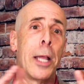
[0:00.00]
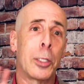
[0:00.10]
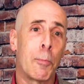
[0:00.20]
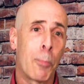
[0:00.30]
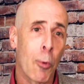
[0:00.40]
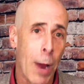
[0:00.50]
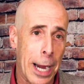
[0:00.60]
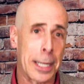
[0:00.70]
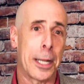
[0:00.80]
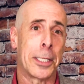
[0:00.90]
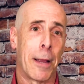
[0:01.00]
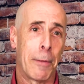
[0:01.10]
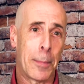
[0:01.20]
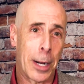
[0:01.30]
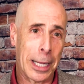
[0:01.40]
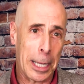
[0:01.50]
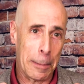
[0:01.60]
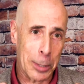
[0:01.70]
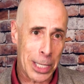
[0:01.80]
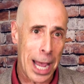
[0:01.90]
as great as everybody
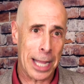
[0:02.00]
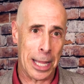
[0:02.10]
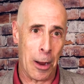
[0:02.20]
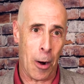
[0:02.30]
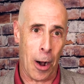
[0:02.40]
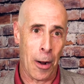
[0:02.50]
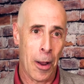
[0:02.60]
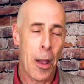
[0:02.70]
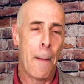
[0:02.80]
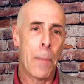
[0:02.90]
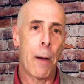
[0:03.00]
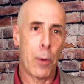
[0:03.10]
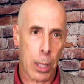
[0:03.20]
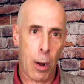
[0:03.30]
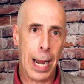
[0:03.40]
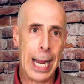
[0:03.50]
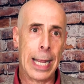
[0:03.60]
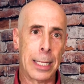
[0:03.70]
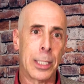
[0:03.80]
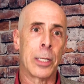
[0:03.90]
keeps saying they are. But with our
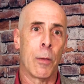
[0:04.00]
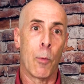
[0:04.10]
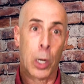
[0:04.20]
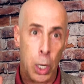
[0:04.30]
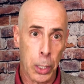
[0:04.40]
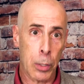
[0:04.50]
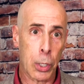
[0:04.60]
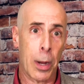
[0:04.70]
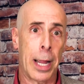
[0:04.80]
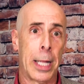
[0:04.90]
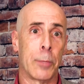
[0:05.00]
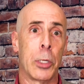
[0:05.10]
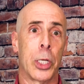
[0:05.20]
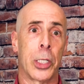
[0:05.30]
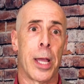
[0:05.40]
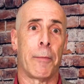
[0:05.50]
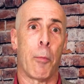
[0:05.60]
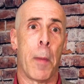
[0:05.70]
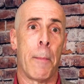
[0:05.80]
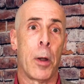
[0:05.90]
hands, we're going to use our hands. We just have to
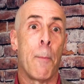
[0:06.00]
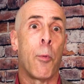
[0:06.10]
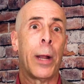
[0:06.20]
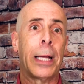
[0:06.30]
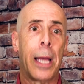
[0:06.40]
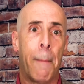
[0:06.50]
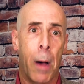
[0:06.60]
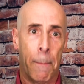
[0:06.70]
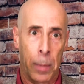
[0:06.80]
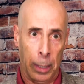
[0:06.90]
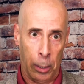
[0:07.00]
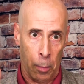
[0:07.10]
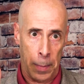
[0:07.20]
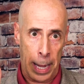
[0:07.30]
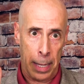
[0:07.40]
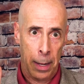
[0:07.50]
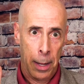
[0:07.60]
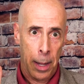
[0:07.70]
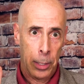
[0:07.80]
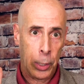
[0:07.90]
remember to bring them up a little bit.
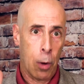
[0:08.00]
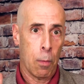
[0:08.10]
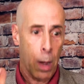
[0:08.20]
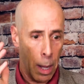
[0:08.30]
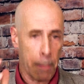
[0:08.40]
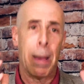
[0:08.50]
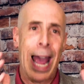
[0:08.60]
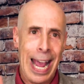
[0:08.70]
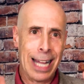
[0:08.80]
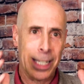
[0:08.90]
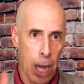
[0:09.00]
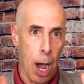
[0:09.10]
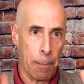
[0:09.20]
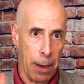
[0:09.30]
So hands up,